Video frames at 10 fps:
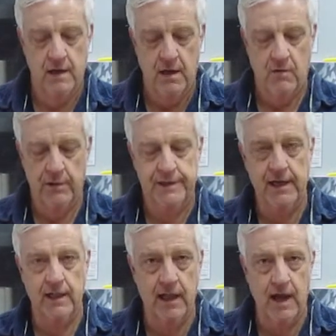What
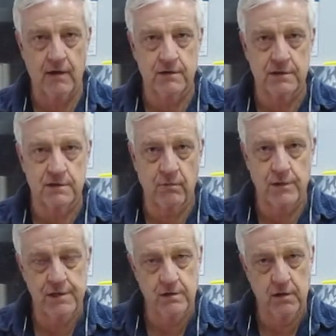that allows is,
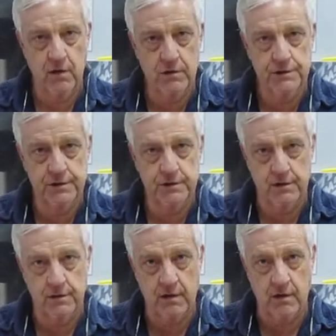when you load
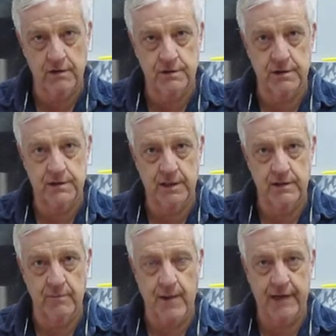your cartridges in
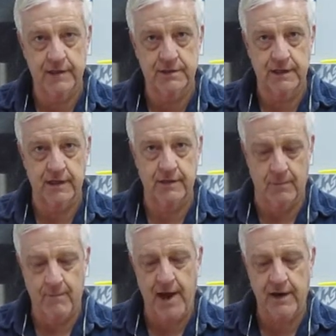your magazine, the
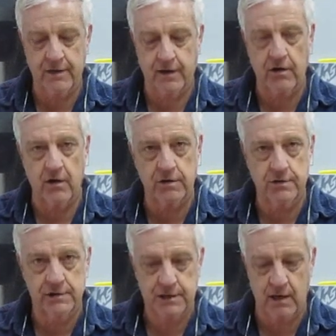back of the
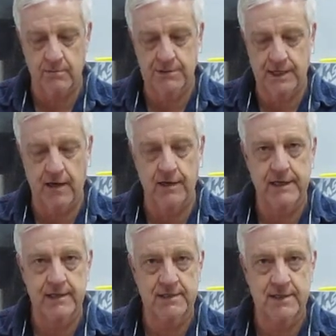cartridge comes down,
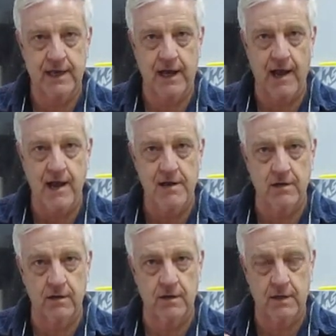hits that
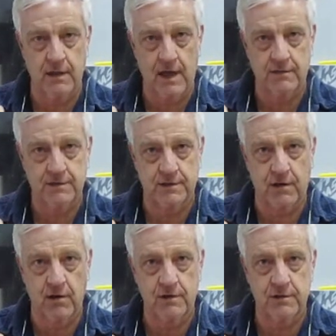angle, and allows the
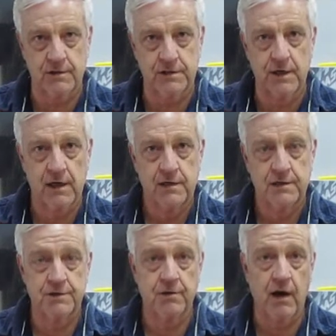cartridge
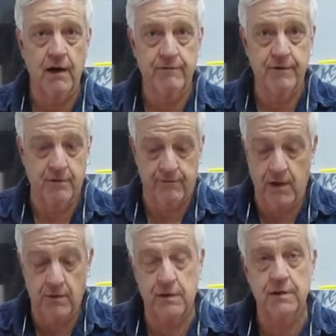to drive, and the
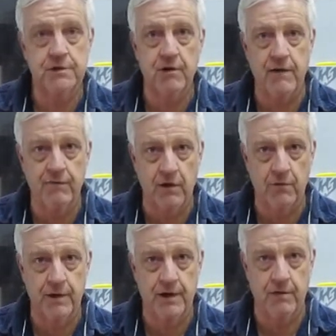follower to drive all the
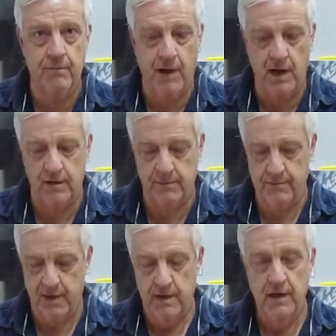way to the bottom
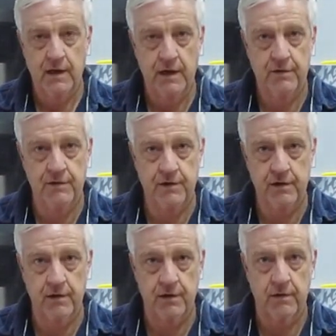into
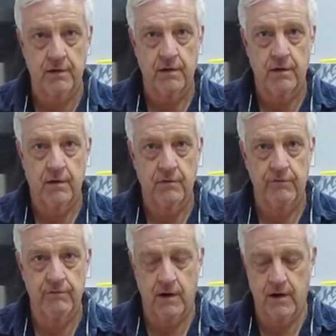your
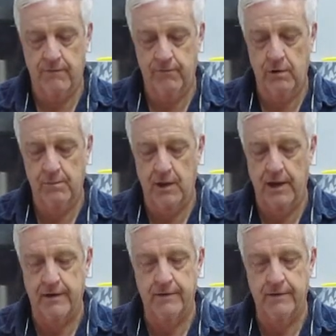floor plate.